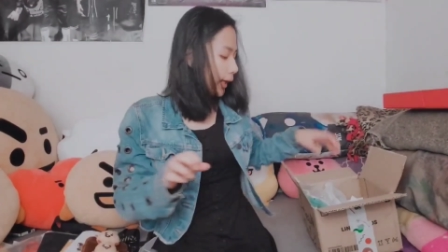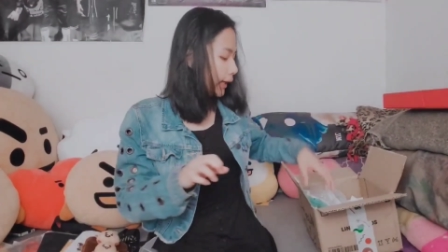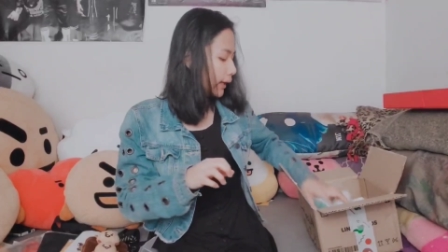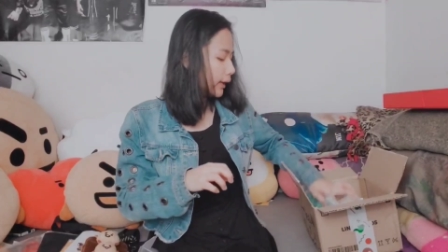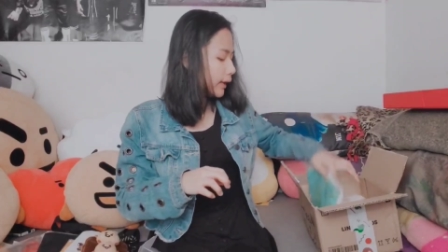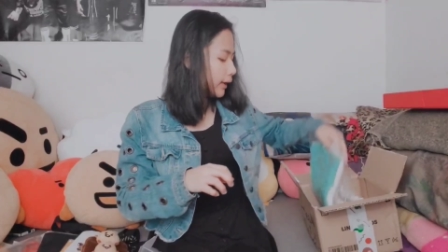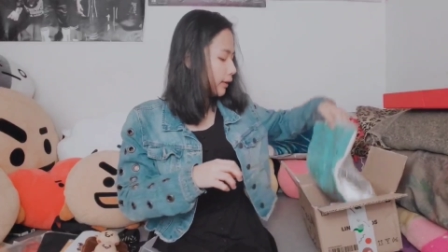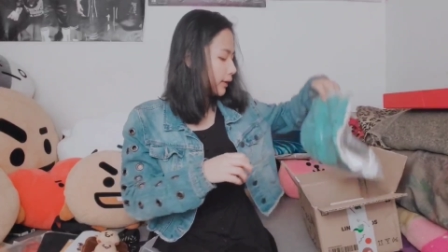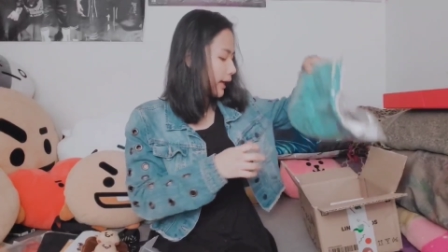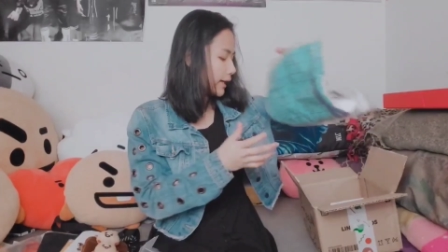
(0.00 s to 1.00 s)

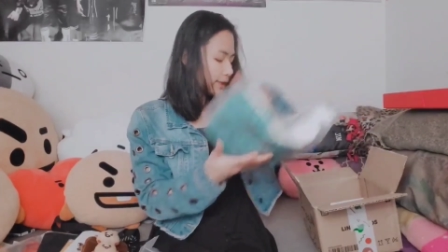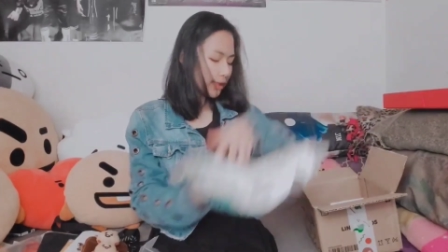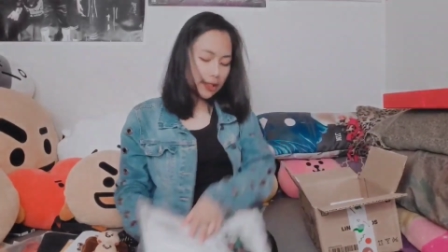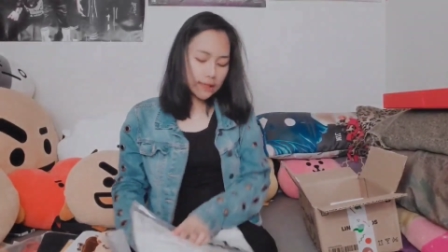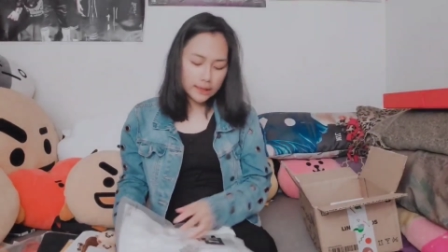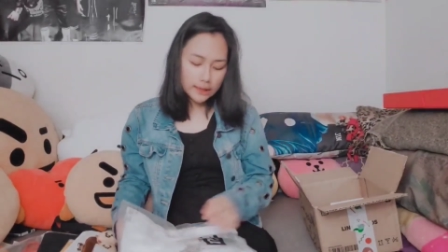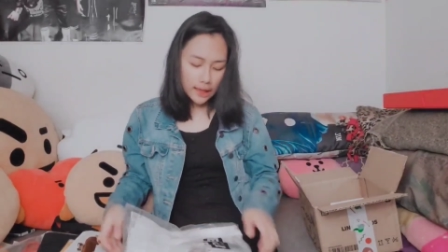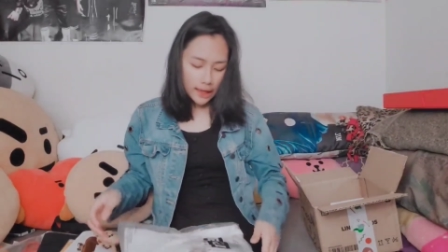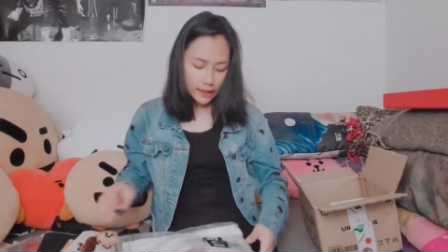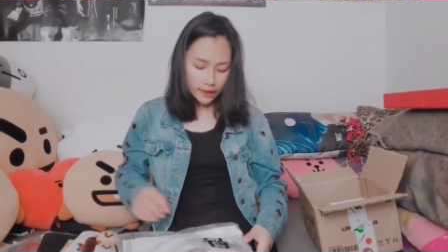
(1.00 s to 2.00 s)
And lastly,
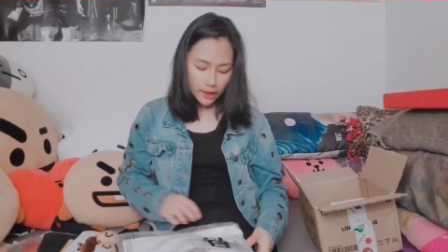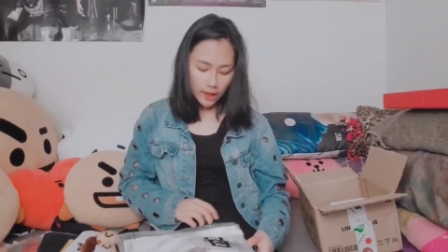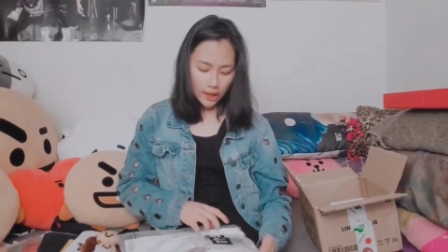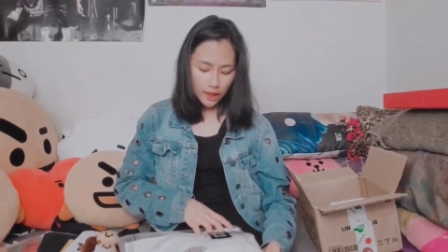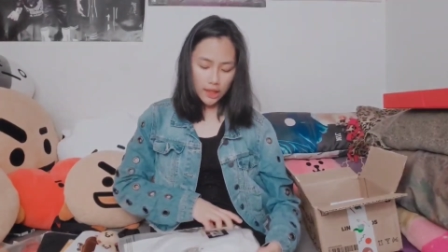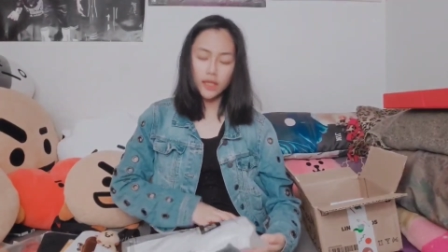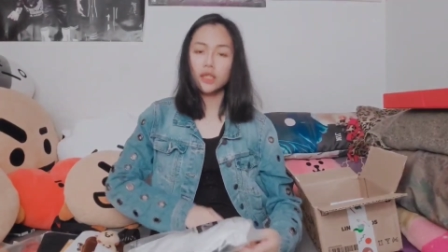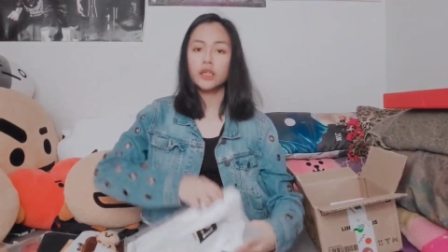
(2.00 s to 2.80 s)
I got